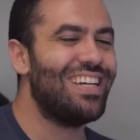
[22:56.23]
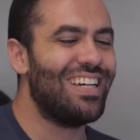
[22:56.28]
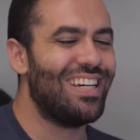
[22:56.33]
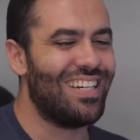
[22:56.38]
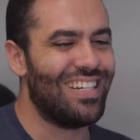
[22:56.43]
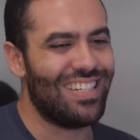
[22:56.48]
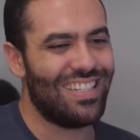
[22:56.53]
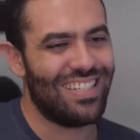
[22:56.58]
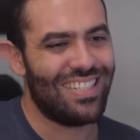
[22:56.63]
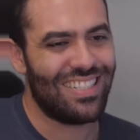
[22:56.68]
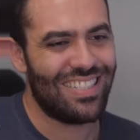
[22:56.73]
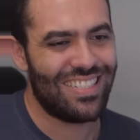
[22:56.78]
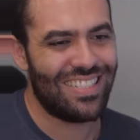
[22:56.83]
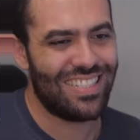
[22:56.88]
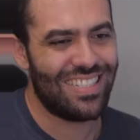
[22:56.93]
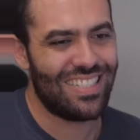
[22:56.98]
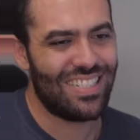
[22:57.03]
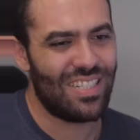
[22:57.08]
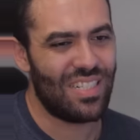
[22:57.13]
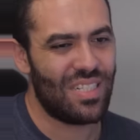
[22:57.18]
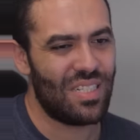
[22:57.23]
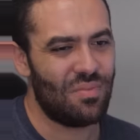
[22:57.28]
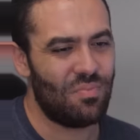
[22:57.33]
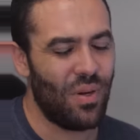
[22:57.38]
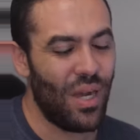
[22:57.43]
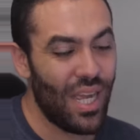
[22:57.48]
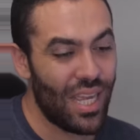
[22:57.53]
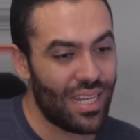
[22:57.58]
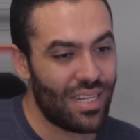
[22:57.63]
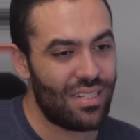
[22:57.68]
Uh,
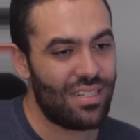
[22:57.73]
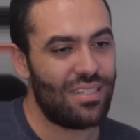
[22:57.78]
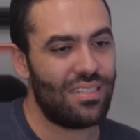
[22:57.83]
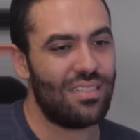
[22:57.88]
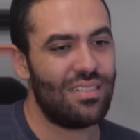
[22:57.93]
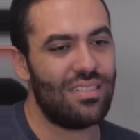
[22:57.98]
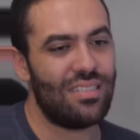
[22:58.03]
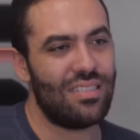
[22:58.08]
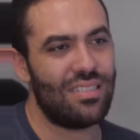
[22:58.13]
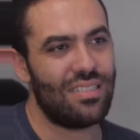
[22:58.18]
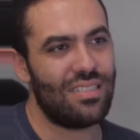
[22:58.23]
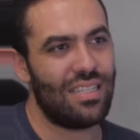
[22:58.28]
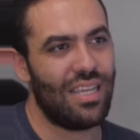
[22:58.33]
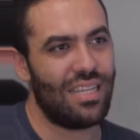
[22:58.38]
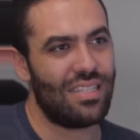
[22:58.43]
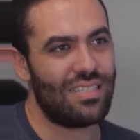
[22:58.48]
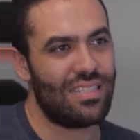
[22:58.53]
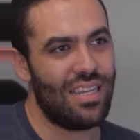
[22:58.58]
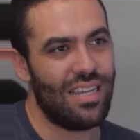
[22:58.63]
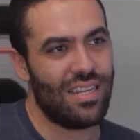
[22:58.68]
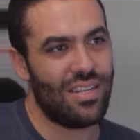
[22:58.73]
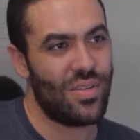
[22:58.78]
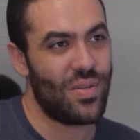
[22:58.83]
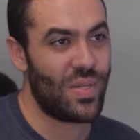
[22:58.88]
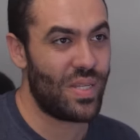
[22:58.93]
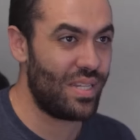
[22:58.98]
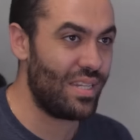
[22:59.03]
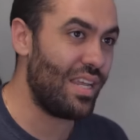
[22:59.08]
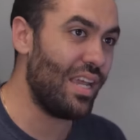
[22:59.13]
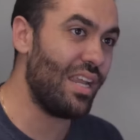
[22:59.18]
but that said, you
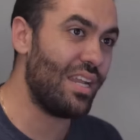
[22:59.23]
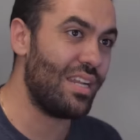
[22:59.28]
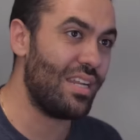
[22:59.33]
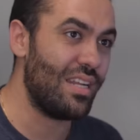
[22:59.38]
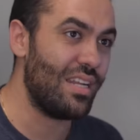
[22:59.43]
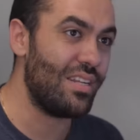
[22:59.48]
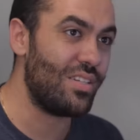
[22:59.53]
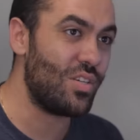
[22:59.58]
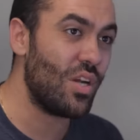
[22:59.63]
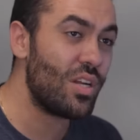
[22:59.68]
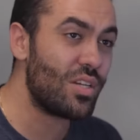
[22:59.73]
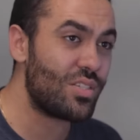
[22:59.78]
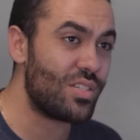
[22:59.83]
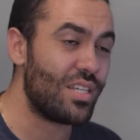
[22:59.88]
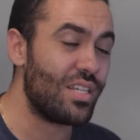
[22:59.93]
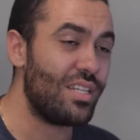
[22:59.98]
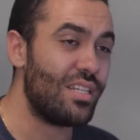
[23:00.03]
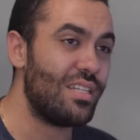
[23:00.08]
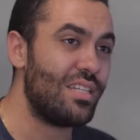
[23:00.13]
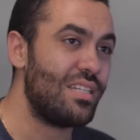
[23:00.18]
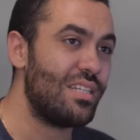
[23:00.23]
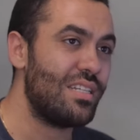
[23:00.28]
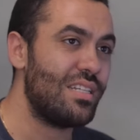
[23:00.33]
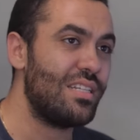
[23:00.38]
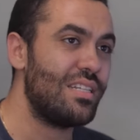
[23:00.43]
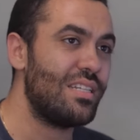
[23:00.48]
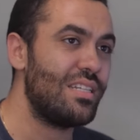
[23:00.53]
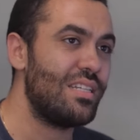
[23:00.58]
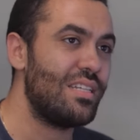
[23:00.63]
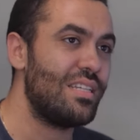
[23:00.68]
can get an injunction
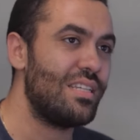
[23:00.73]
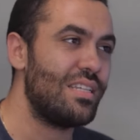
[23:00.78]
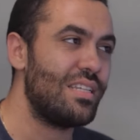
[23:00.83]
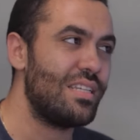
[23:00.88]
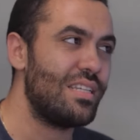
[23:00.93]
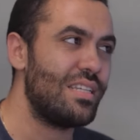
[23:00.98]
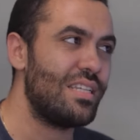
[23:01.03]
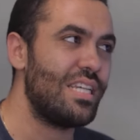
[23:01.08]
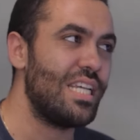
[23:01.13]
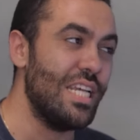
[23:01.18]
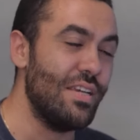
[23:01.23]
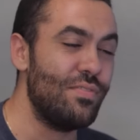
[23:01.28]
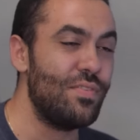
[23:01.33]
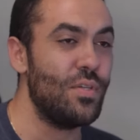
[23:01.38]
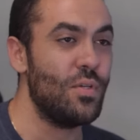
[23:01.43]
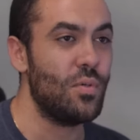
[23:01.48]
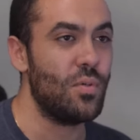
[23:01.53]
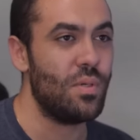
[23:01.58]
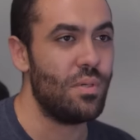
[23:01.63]
if you